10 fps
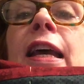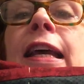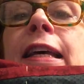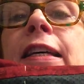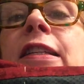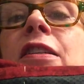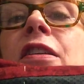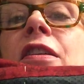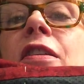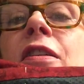And
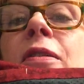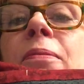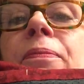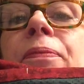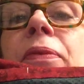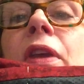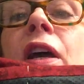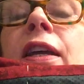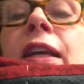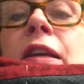
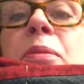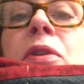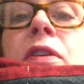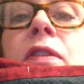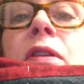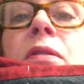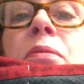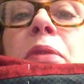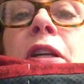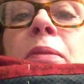I can't believe that
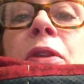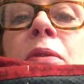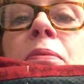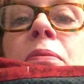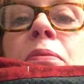Pamela